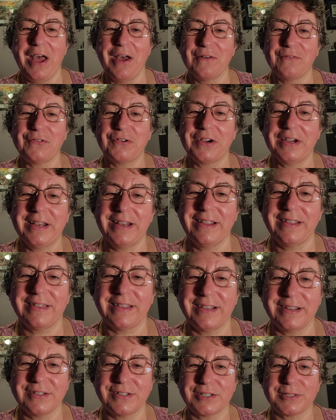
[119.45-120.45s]
for
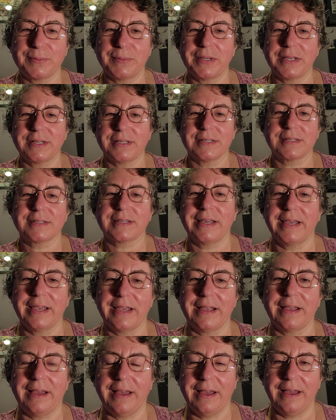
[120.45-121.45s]
anything just because
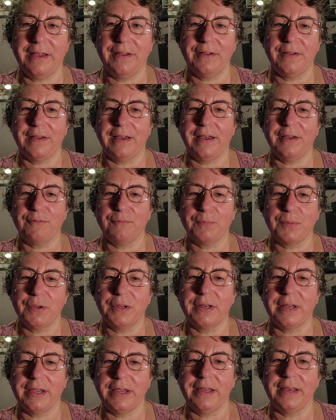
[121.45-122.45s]
like I've
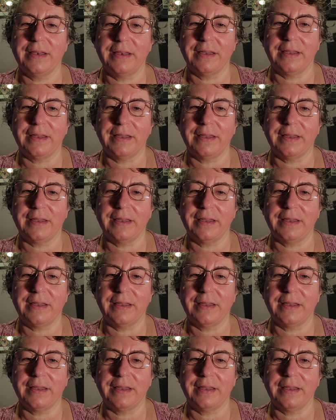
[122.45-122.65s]
put in